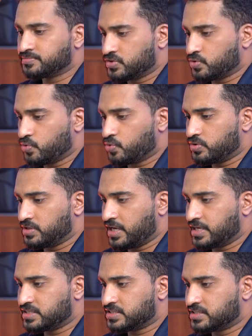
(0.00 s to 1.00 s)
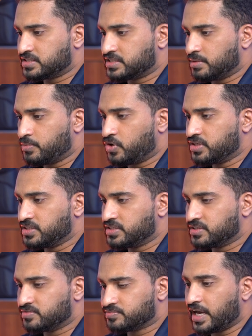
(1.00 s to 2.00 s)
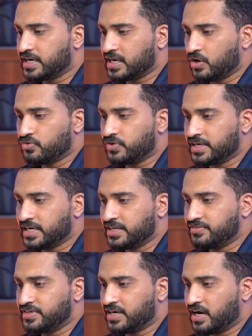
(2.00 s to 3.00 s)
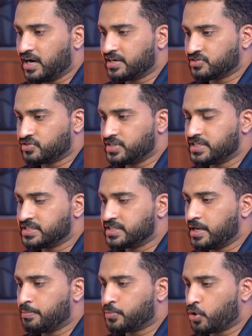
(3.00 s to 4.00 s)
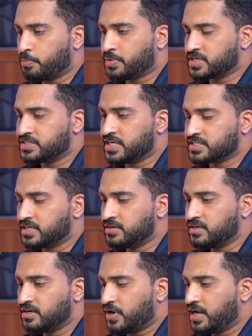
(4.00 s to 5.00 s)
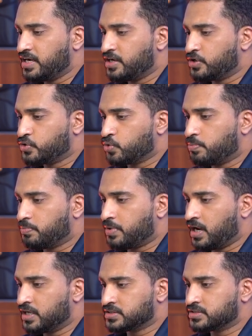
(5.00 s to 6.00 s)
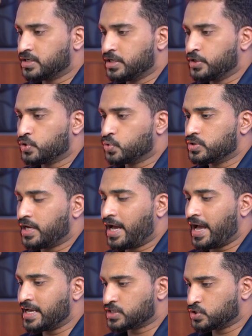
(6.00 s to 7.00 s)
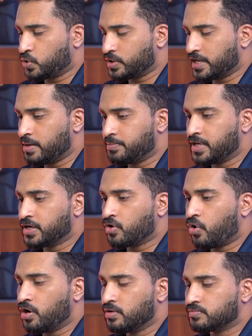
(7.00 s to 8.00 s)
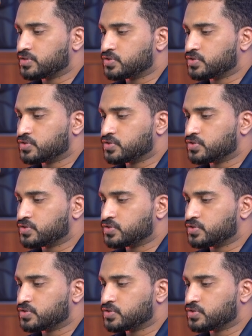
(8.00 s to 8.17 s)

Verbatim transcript: So that's about it. And now finally we are creating a proper JSON file to pass into the Hashnode API call.